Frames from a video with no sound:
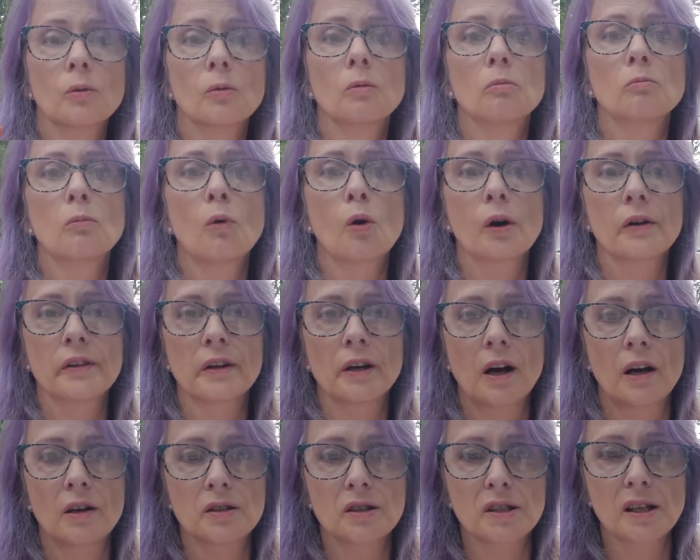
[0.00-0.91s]
more than
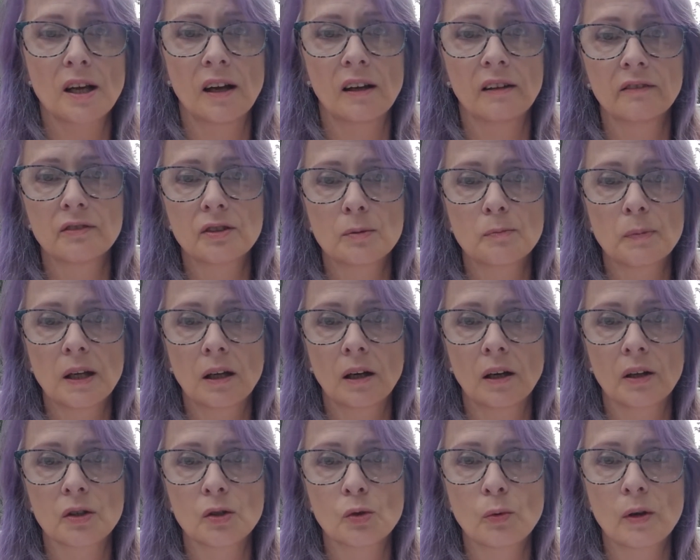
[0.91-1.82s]
ourselves,
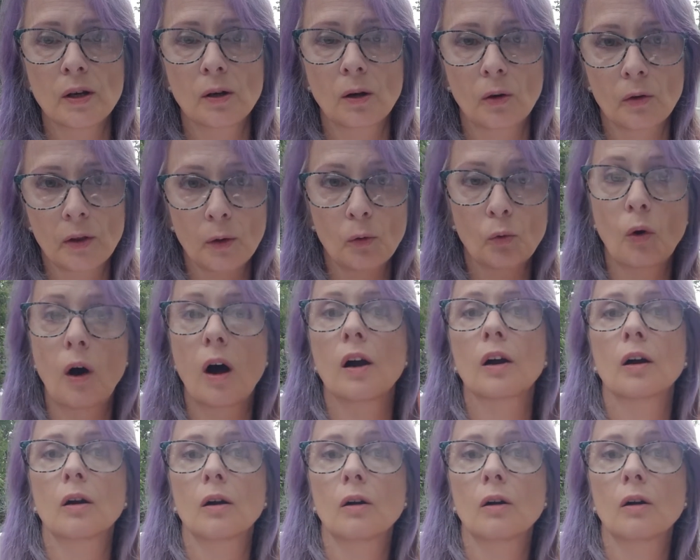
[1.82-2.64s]
because we know that what